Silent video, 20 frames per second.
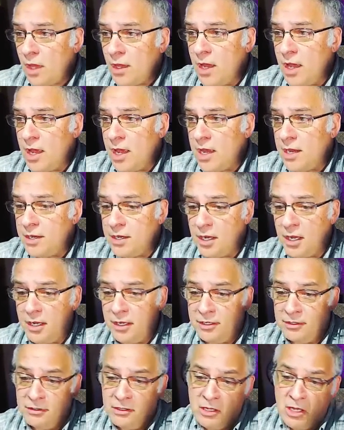And
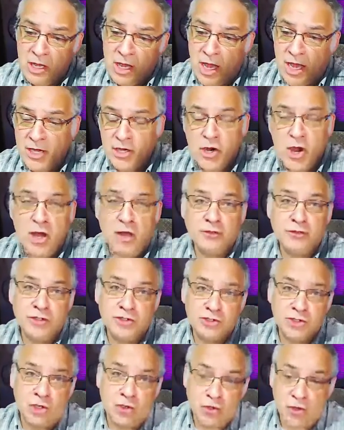I call it
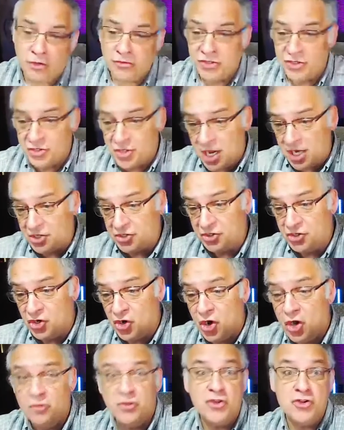the show notes. It's actually
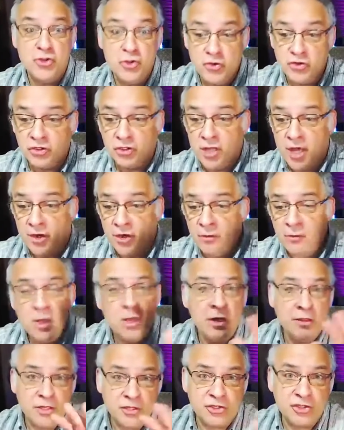called the newsletter.
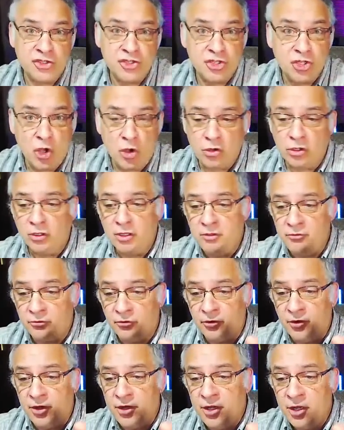This is totally
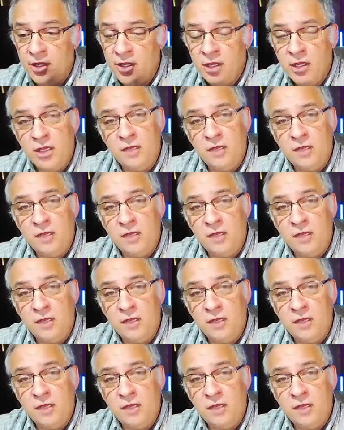free.